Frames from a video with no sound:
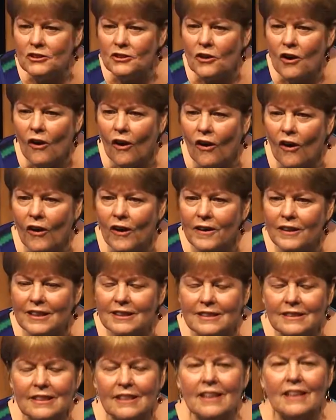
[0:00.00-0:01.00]
your heart
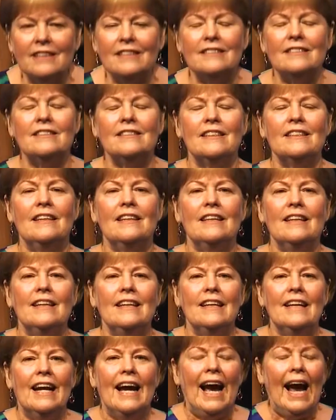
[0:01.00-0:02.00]
and says,
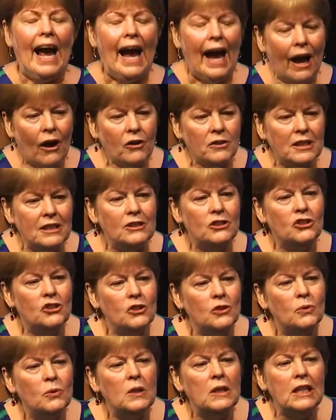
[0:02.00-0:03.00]
how did
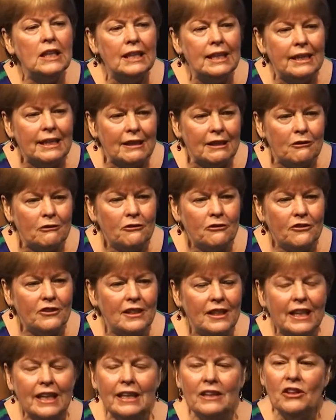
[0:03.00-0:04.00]
you live
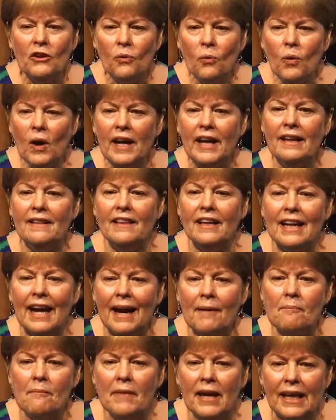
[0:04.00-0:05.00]
in the way that I
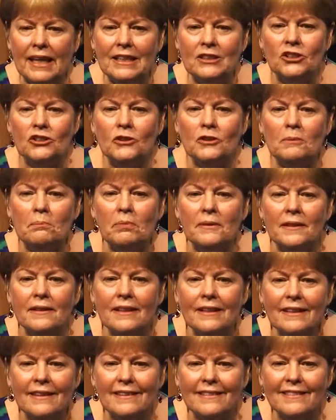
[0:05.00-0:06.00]
made you to
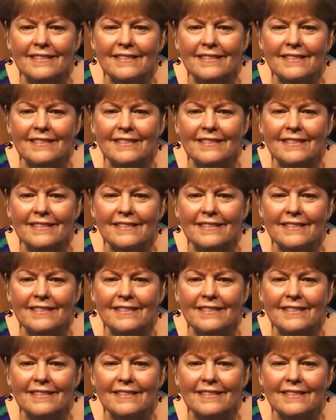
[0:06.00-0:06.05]
be?